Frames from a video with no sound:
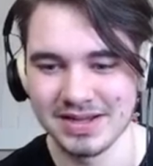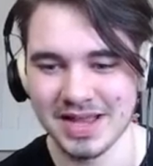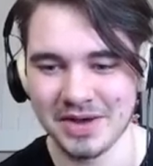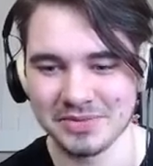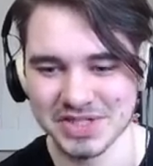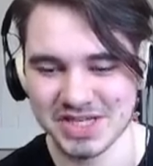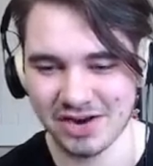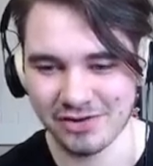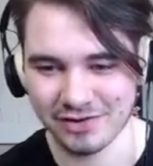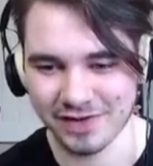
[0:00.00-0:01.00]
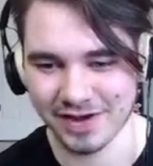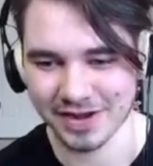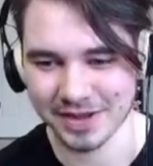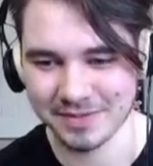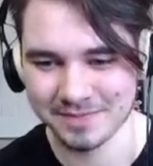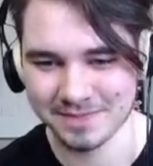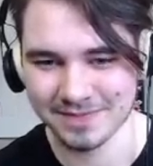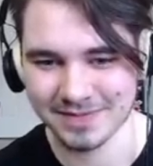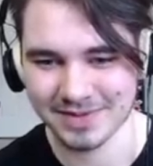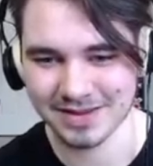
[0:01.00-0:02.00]
That was terrifying.
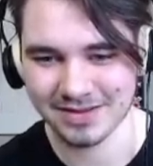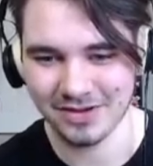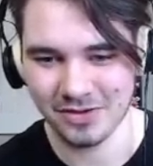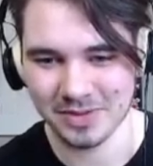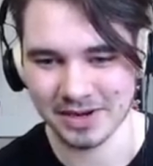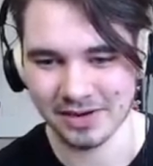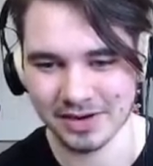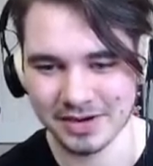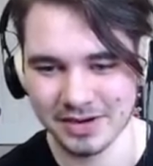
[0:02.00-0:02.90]
Oh my god.